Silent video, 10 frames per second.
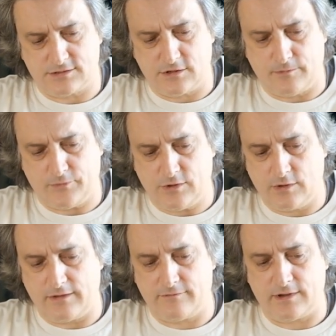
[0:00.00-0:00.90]
So
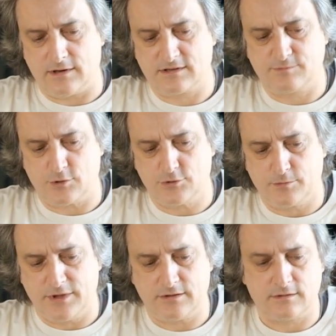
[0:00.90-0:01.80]
you have an exposure
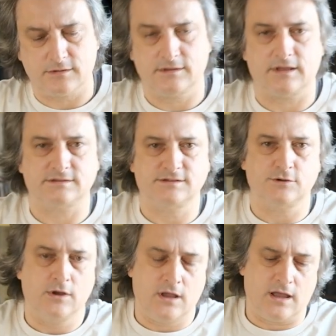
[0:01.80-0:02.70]
meter that tells you
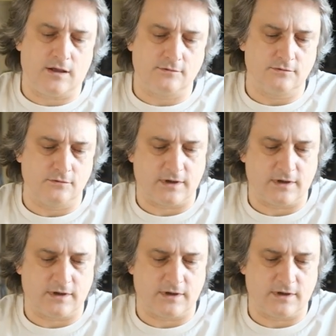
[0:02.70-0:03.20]
how to